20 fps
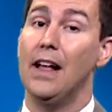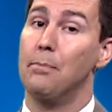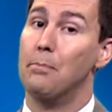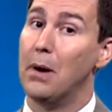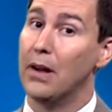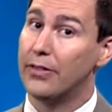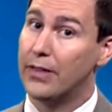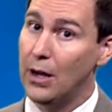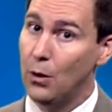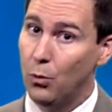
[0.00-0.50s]

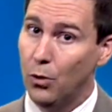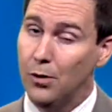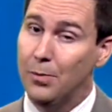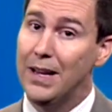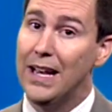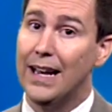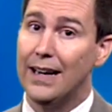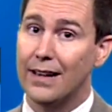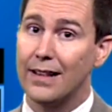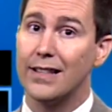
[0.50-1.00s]
but they will
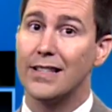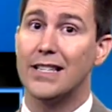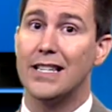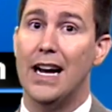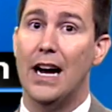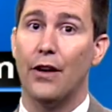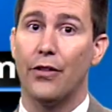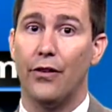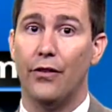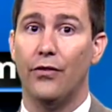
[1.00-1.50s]
be out of the
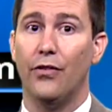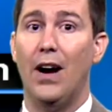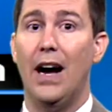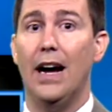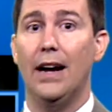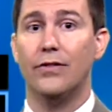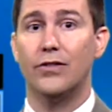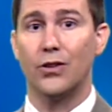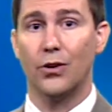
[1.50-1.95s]
south at 5.